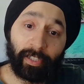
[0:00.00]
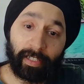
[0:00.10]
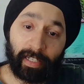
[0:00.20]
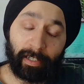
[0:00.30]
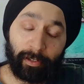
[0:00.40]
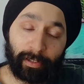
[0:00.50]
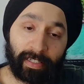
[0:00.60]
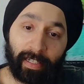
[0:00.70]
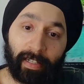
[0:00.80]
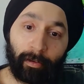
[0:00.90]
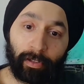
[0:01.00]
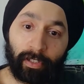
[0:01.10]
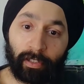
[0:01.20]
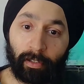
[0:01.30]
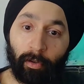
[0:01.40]
IJ Singh used to say that, which
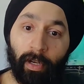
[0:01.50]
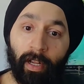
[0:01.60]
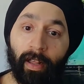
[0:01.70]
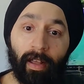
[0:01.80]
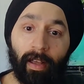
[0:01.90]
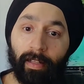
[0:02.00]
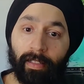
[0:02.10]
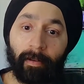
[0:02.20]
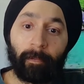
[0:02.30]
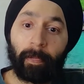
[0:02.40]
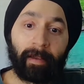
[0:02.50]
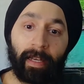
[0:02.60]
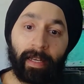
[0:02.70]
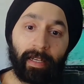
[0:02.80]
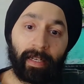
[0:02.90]
is true. And
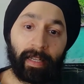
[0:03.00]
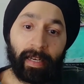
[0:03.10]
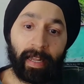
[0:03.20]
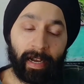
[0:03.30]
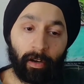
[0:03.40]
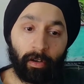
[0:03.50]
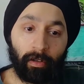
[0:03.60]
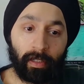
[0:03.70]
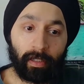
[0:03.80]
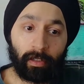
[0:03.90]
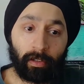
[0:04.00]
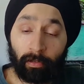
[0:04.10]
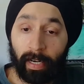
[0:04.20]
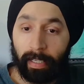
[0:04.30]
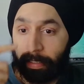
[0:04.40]
now you're
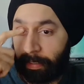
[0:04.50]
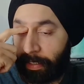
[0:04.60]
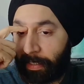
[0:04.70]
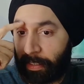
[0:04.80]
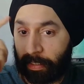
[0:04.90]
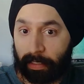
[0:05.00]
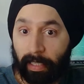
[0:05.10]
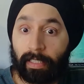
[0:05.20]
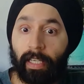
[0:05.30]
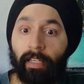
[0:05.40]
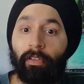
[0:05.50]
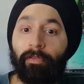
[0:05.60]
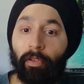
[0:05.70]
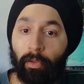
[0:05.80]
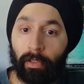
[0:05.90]
right. They think this is like sacred
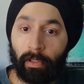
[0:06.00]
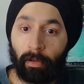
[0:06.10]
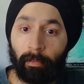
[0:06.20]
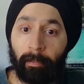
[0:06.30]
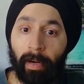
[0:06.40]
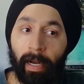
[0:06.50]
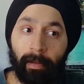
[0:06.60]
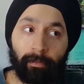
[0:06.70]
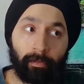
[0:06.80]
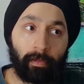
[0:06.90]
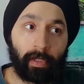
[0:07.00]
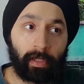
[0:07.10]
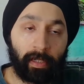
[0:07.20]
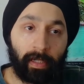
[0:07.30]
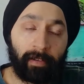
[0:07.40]
food. My mom did.